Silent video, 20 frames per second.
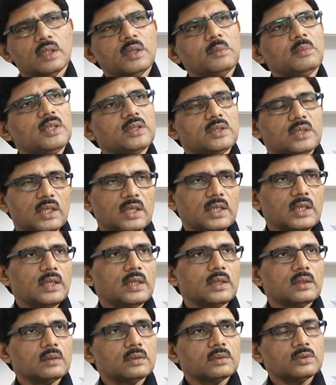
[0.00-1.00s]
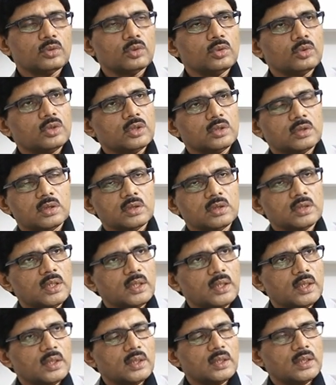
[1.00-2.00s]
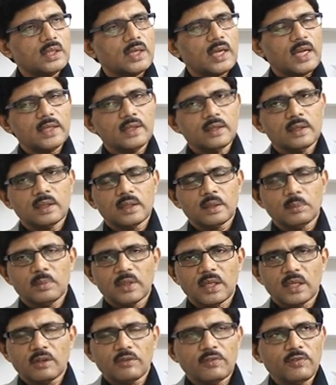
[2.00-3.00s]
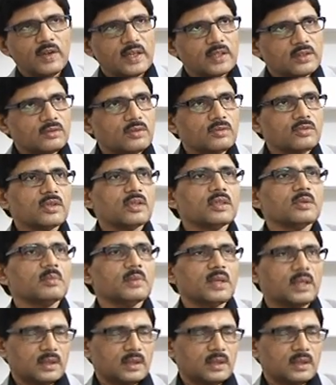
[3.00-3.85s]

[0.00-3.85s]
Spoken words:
Immediately. So, this is a rather a breakfast treatment.